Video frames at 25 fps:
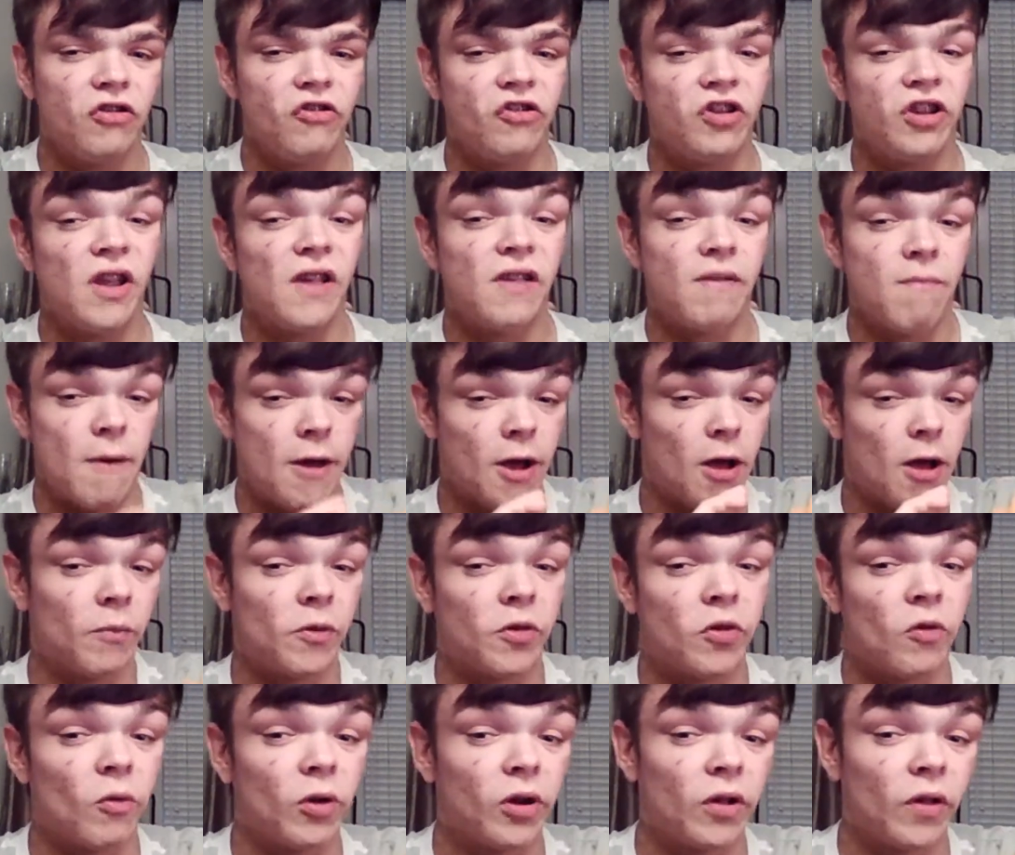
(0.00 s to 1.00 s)
She does makeup
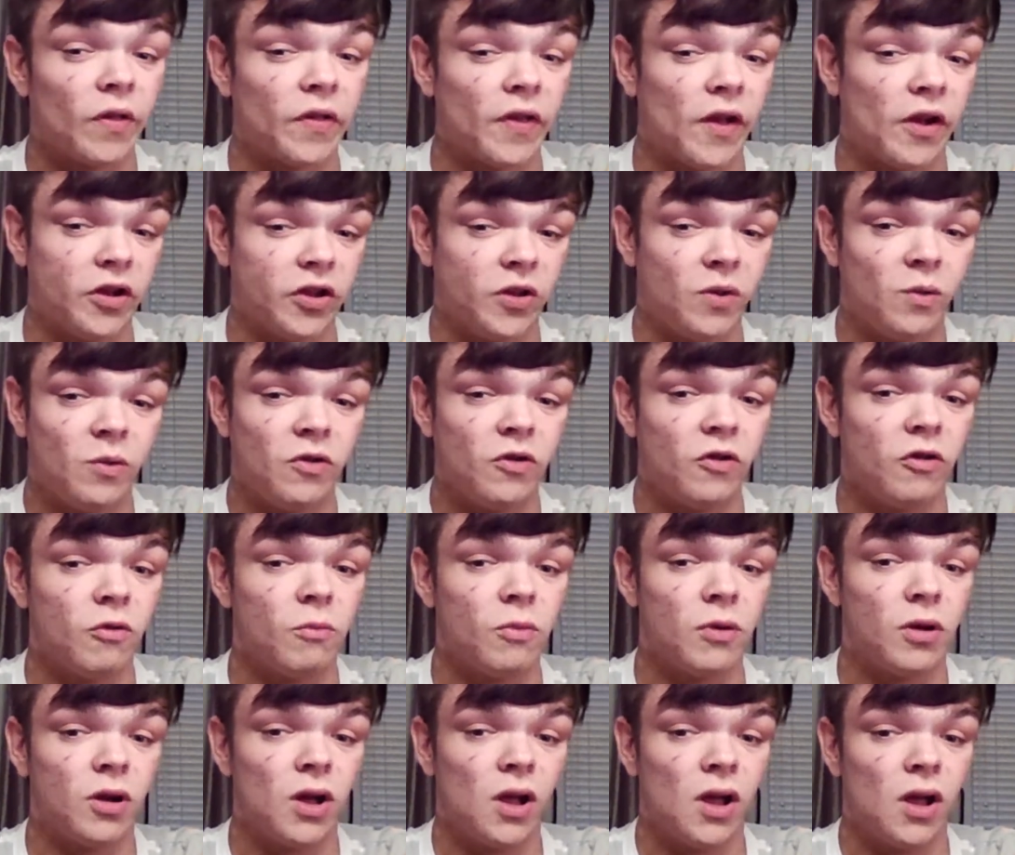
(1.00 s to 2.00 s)
tutorials on
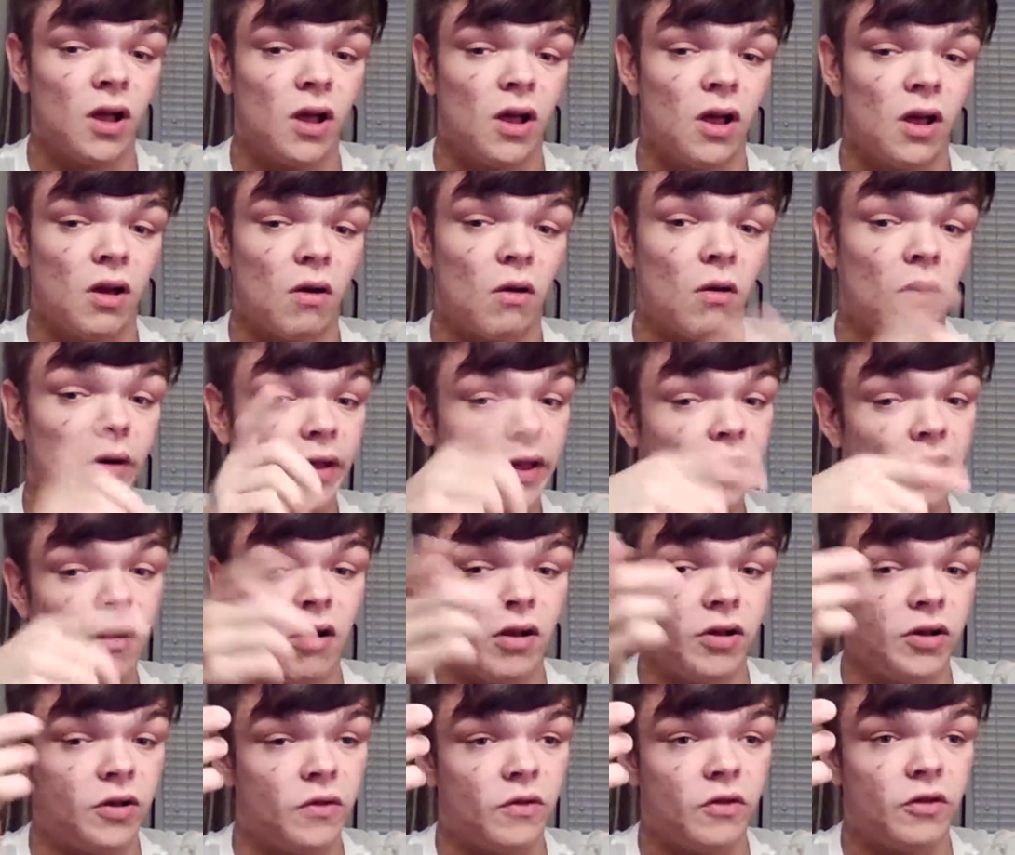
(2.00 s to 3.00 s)
YouTube, or here
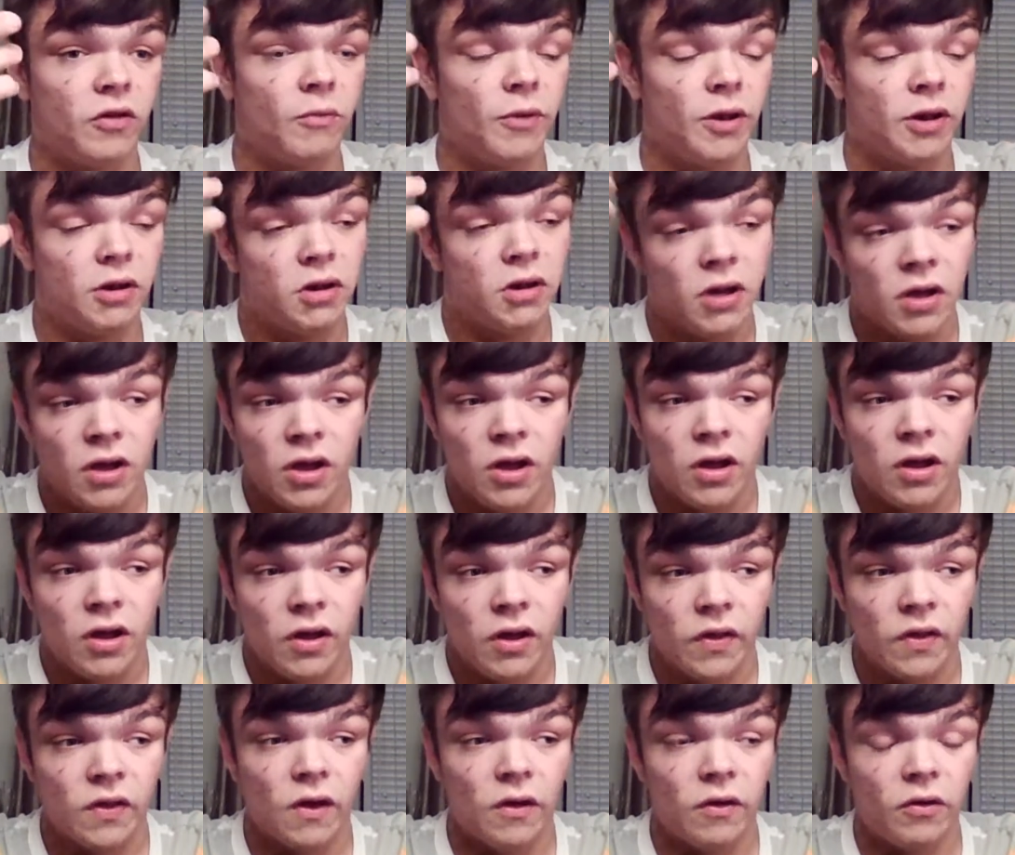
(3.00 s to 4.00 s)
on YouTube,
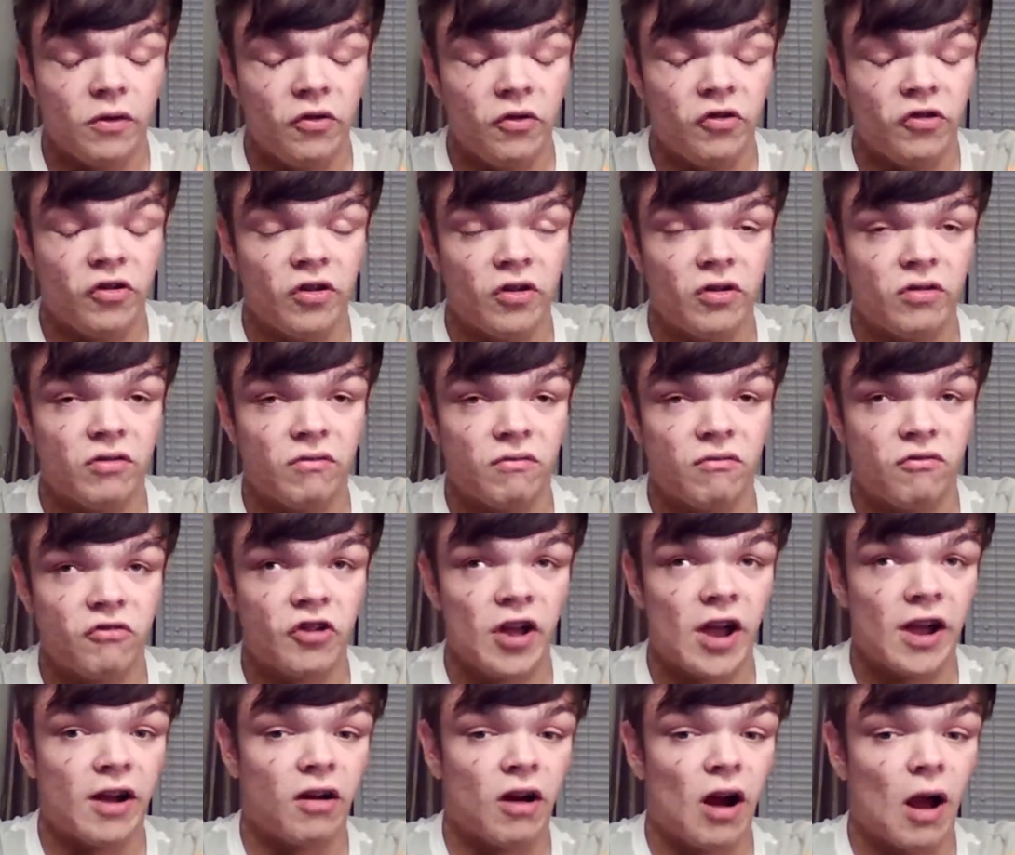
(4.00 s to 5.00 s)
so you should
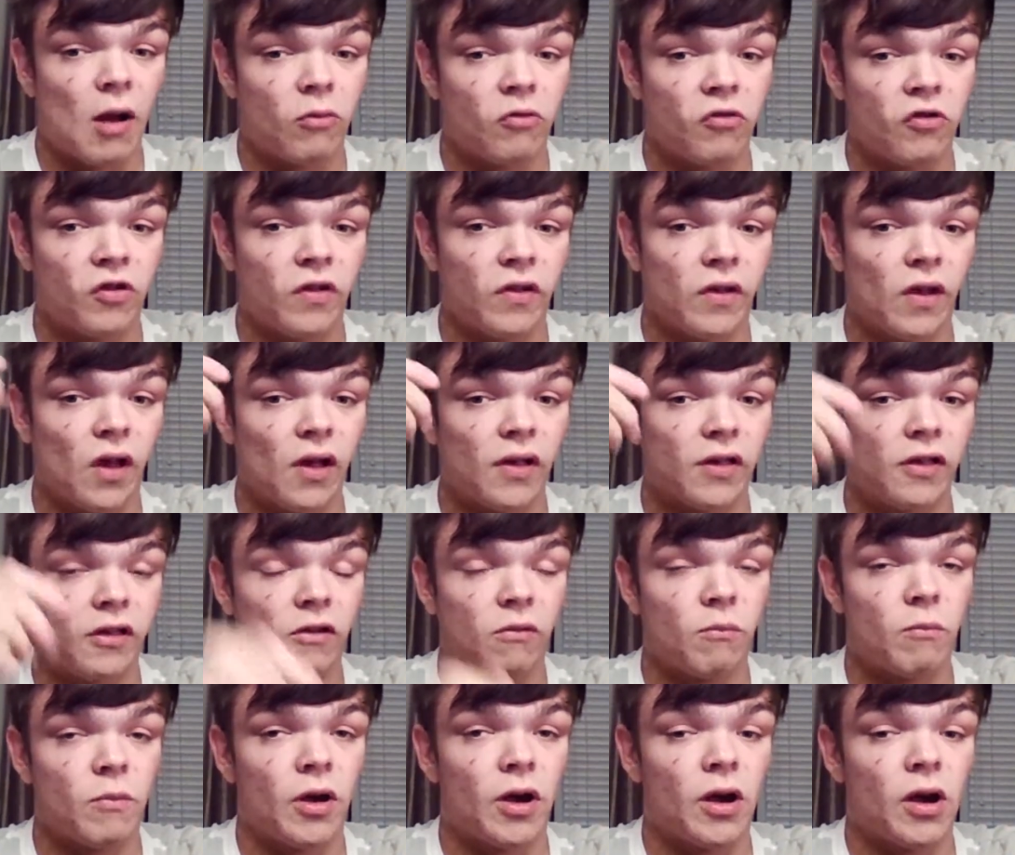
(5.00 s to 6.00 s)
check her out. She's
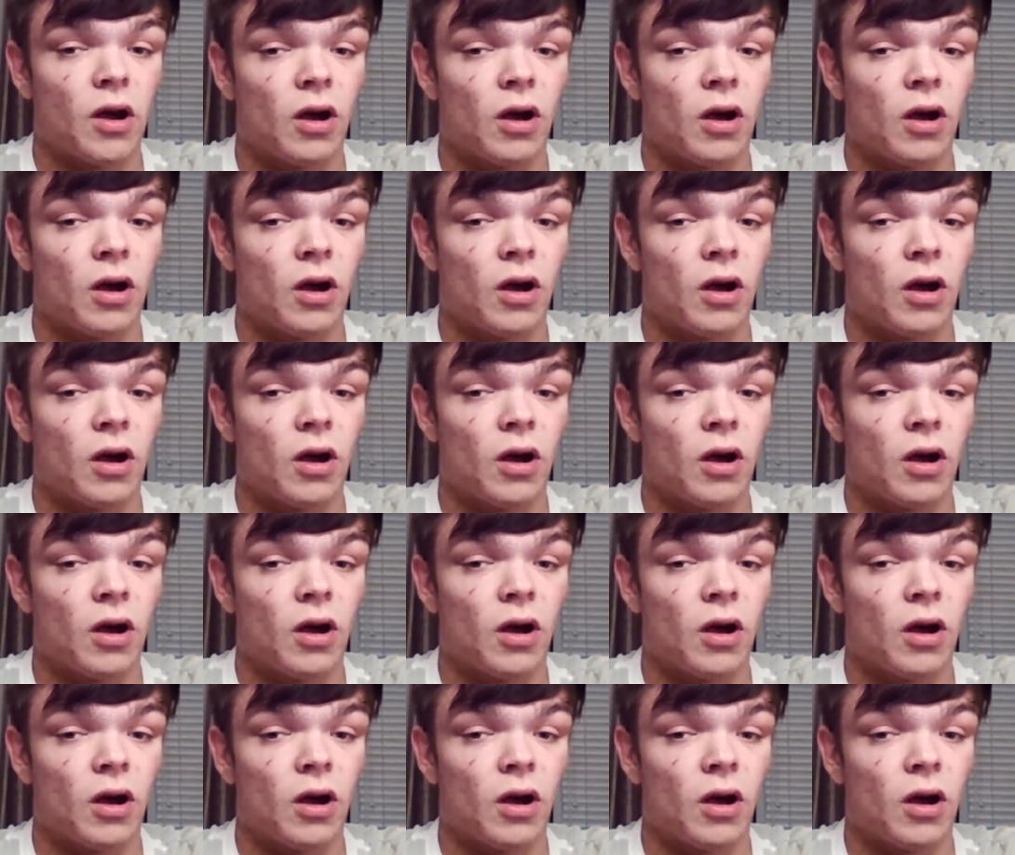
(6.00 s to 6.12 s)
awesome.